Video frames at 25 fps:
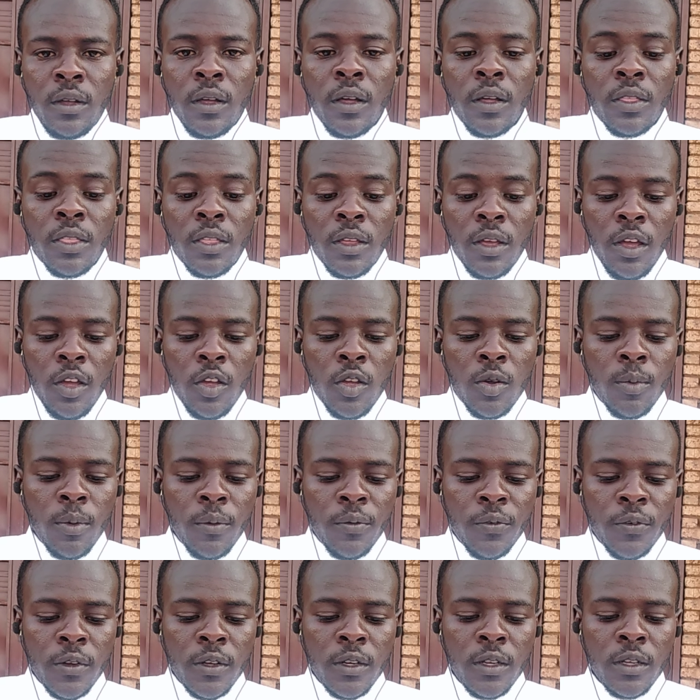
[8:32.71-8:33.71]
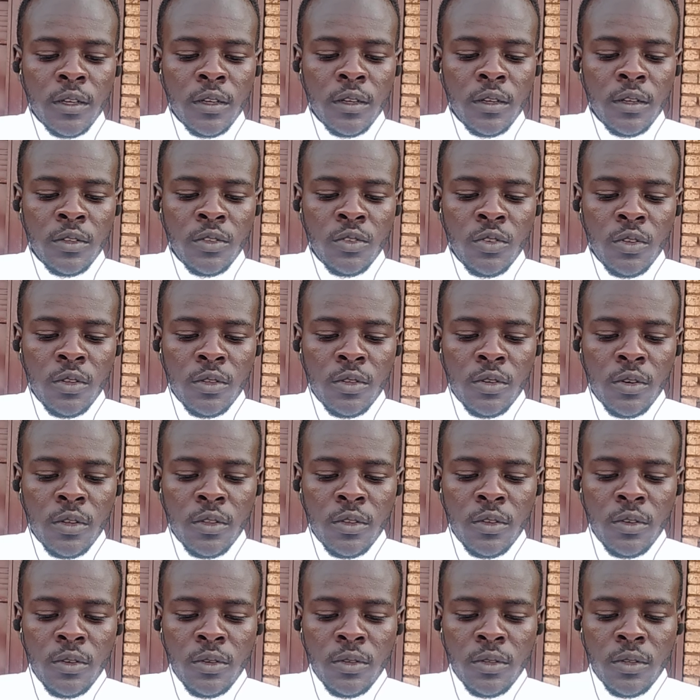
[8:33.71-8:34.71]
The aim of reading is to
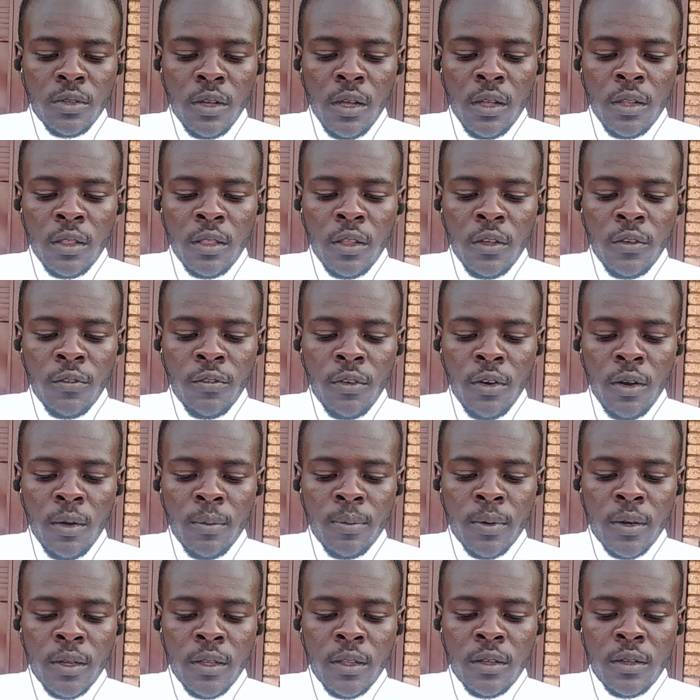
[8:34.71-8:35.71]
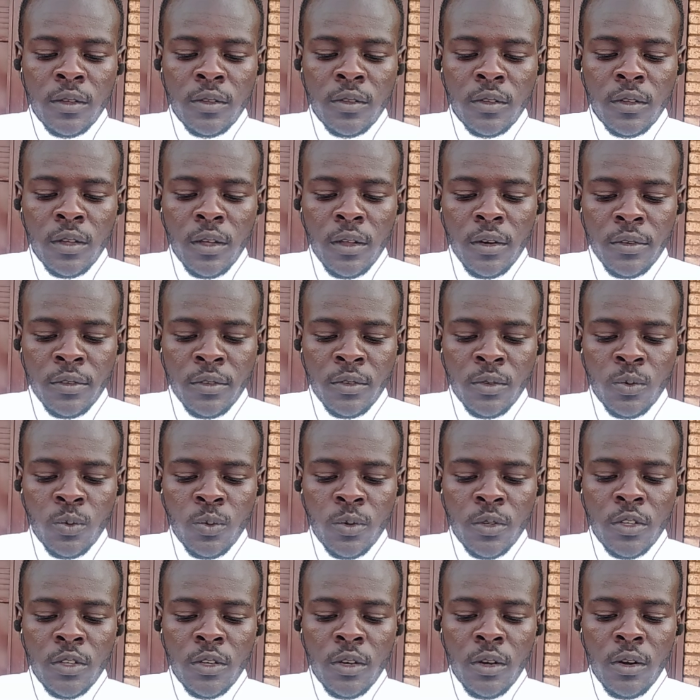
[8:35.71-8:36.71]
introduce and develop reading skills,
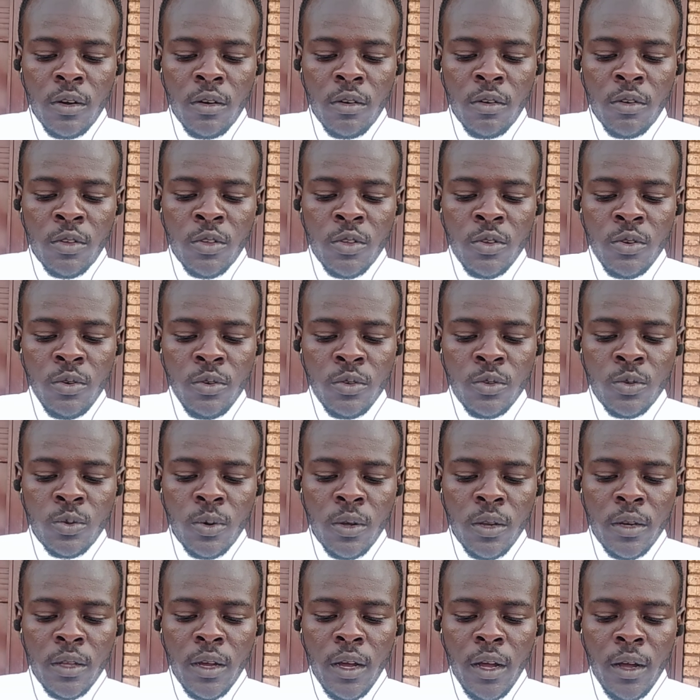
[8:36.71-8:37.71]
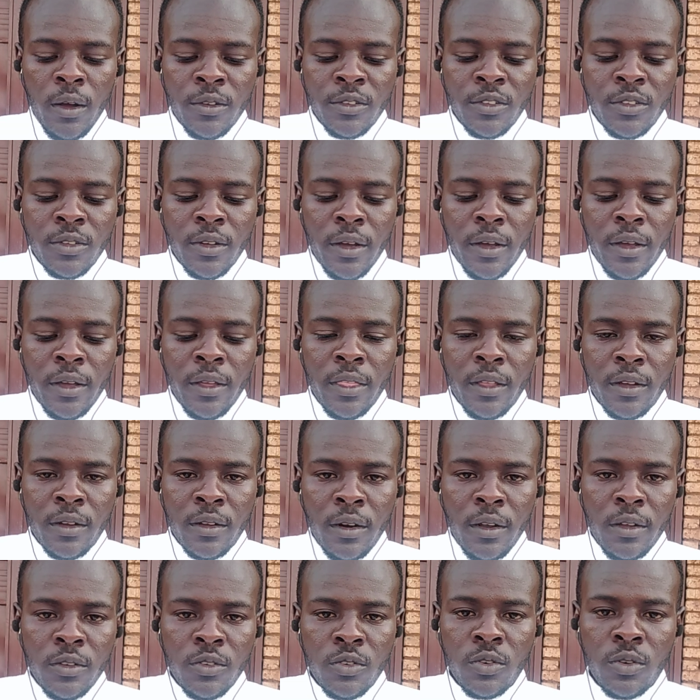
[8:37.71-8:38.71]
which are usually outside the
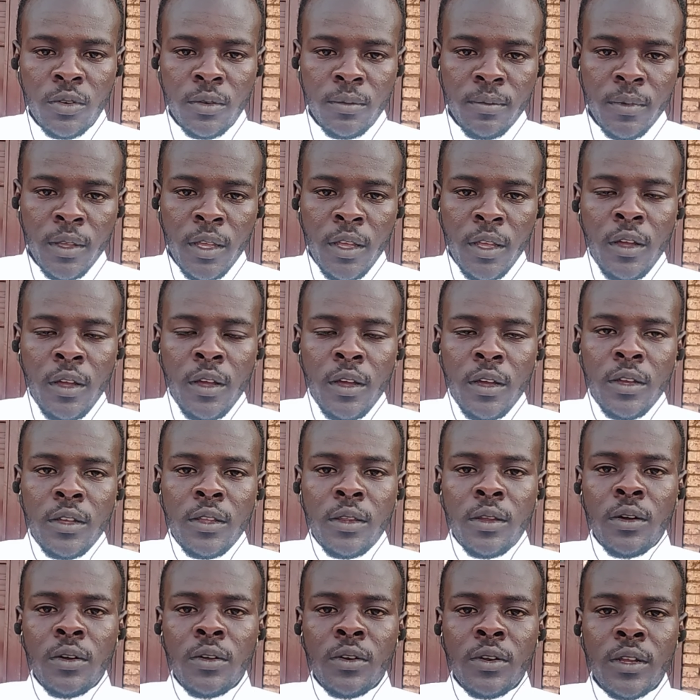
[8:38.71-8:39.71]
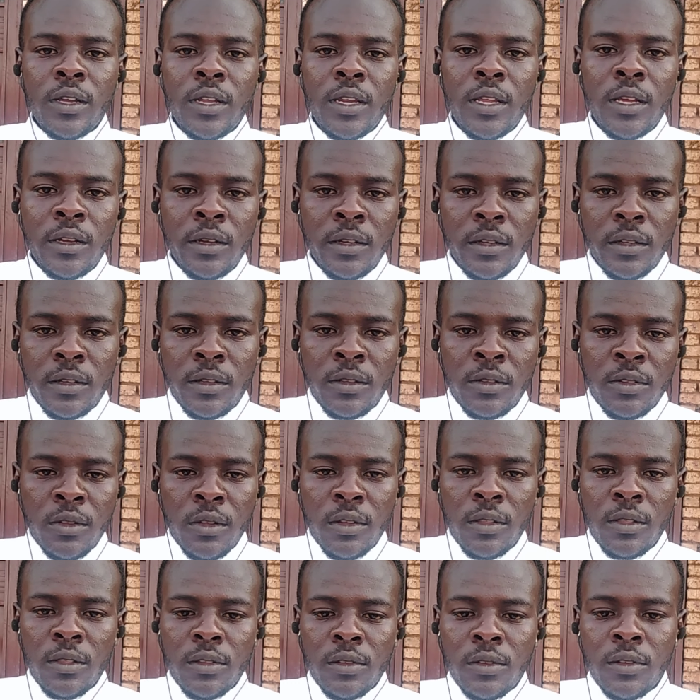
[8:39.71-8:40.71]
classroom. Reading is not
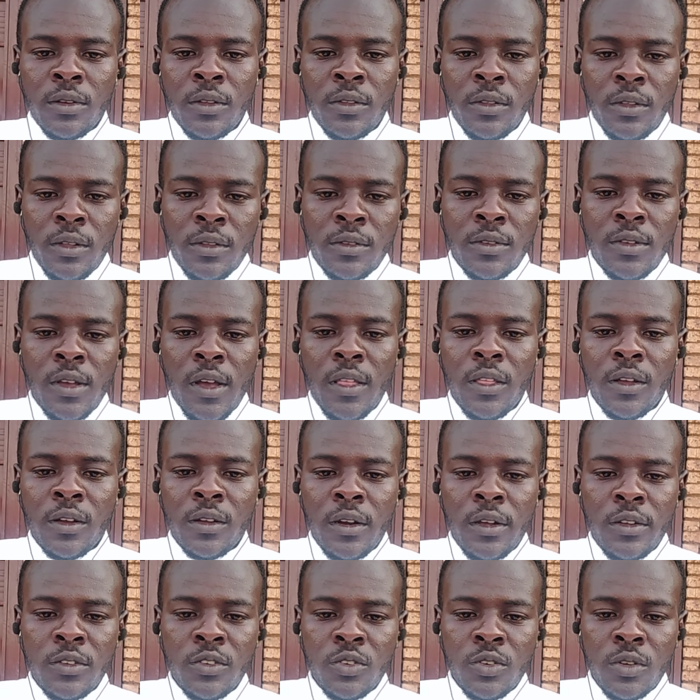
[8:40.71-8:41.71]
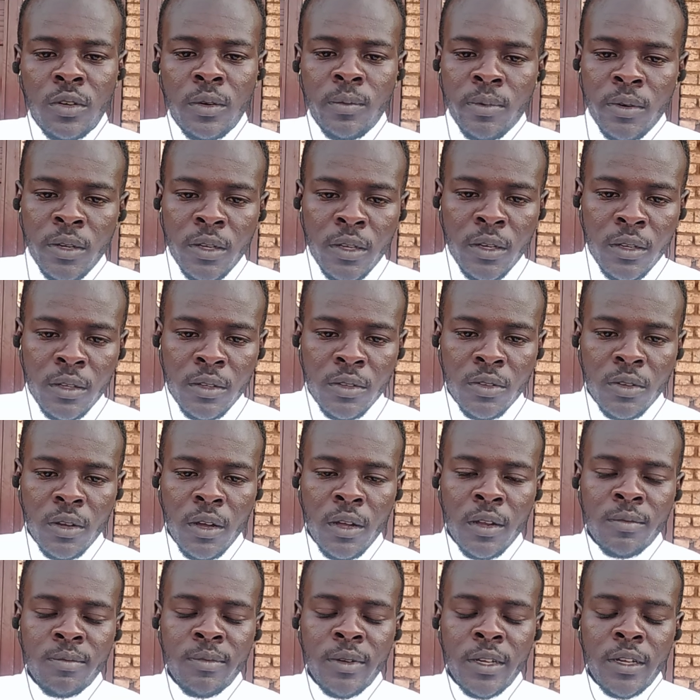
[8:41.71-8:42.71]
just inside the classroom. Reading
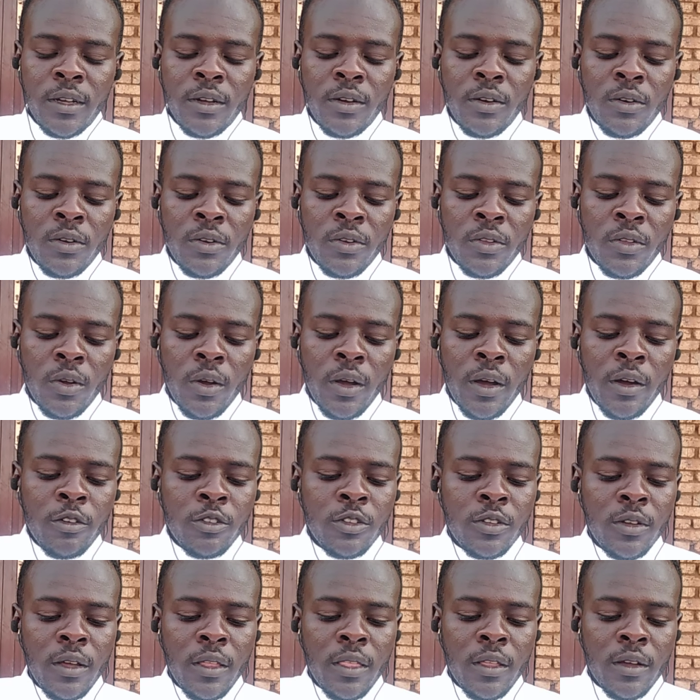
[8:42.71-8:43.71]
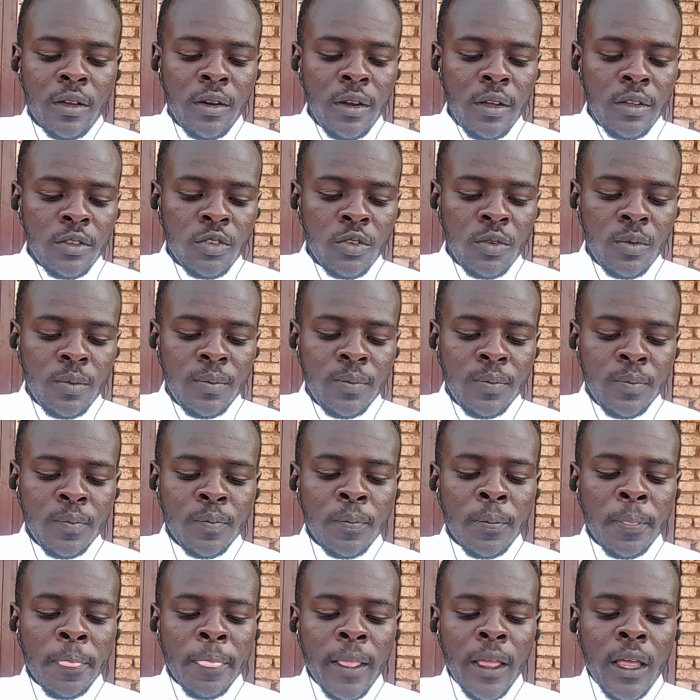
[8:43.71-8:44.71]
can be also outside the classroom.
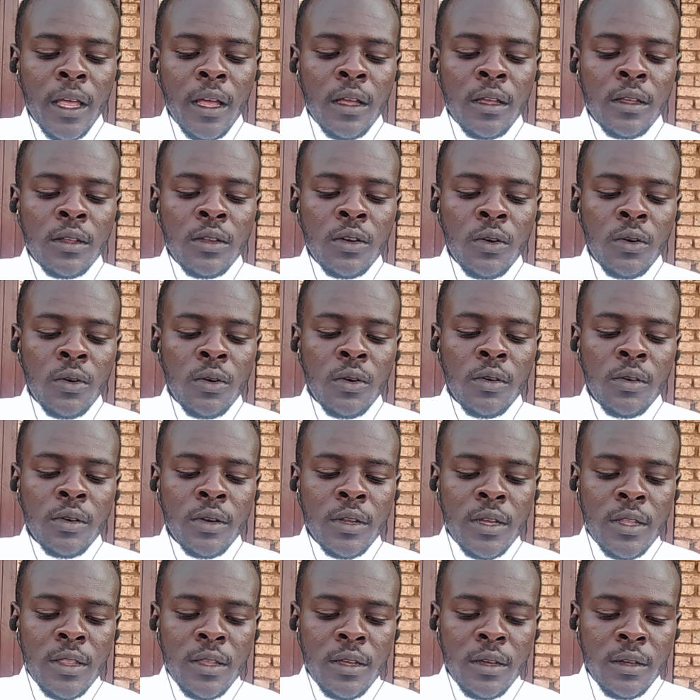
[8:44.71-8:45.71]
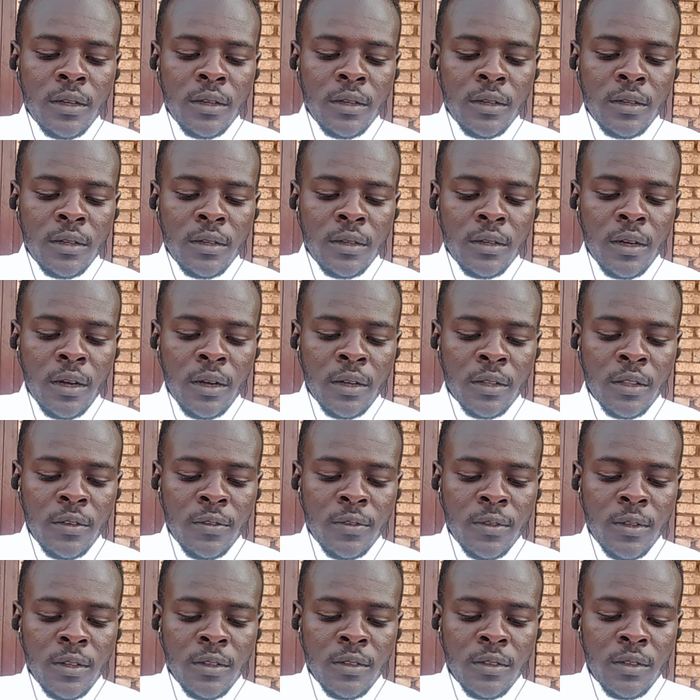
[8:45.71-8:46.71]
Reading
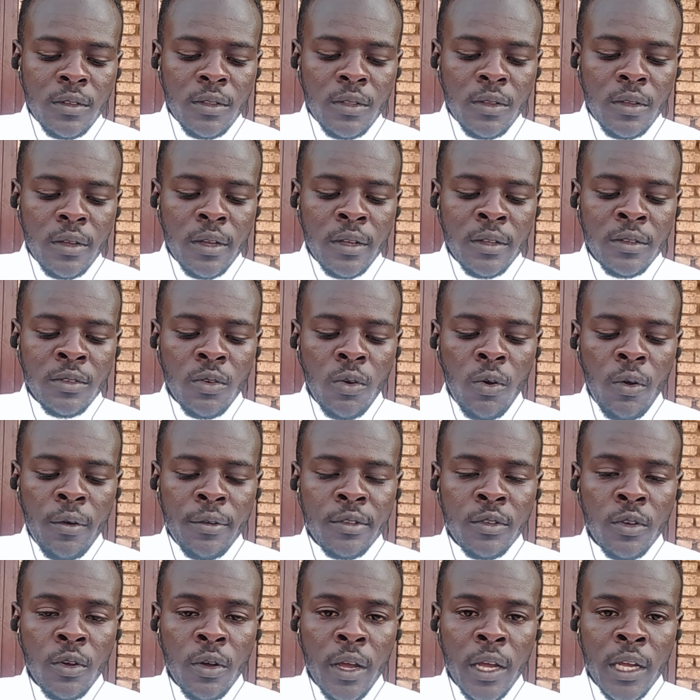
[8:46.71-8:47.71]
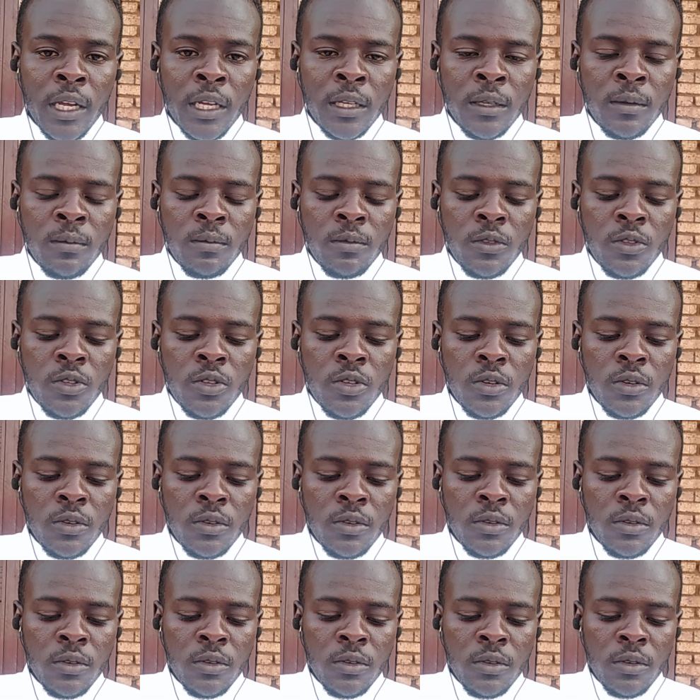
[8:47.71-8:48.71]
activities is also aimed
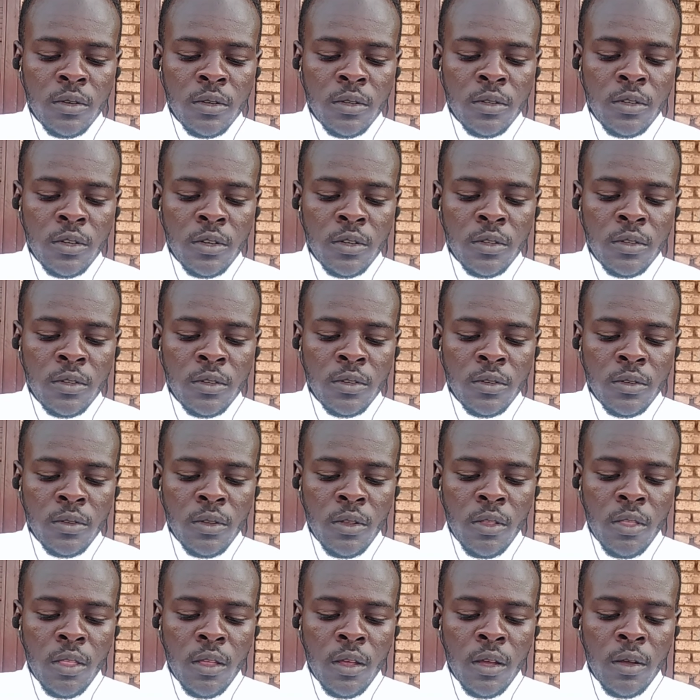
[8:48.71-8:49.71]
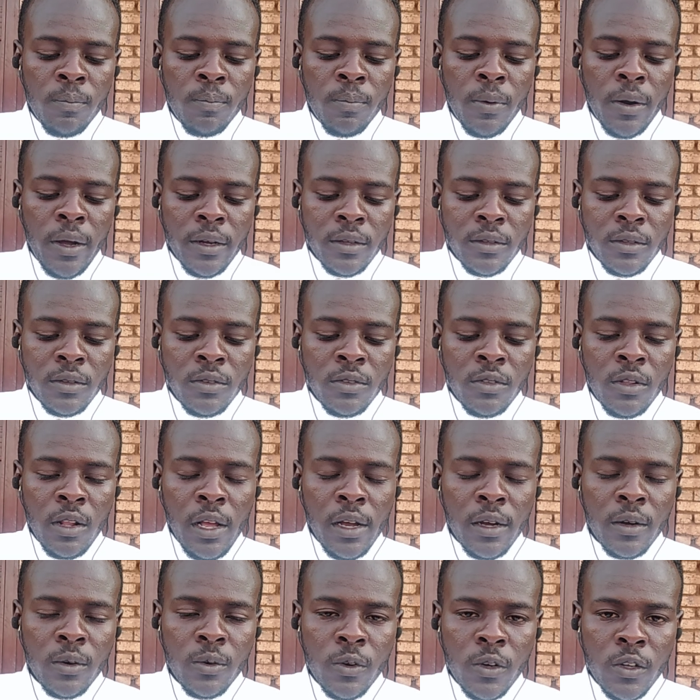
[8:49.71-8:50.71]
to introduce the practice
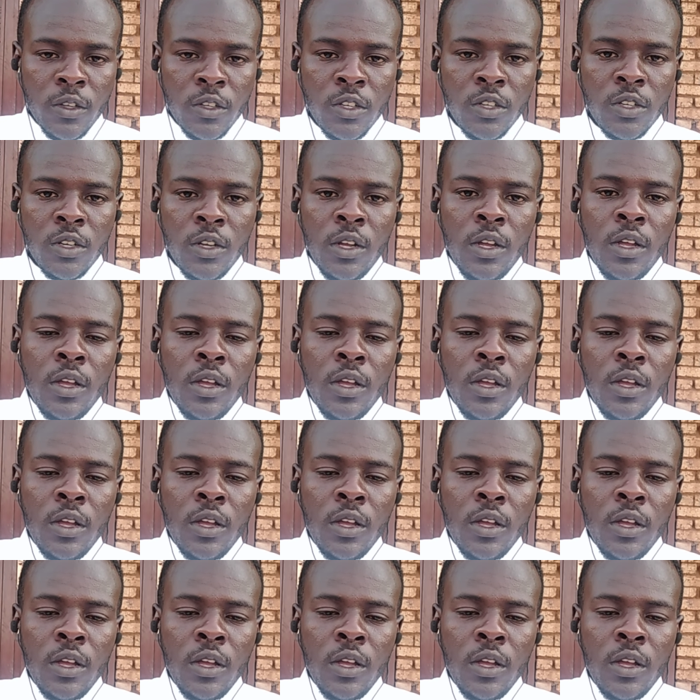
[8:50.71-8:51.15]
language.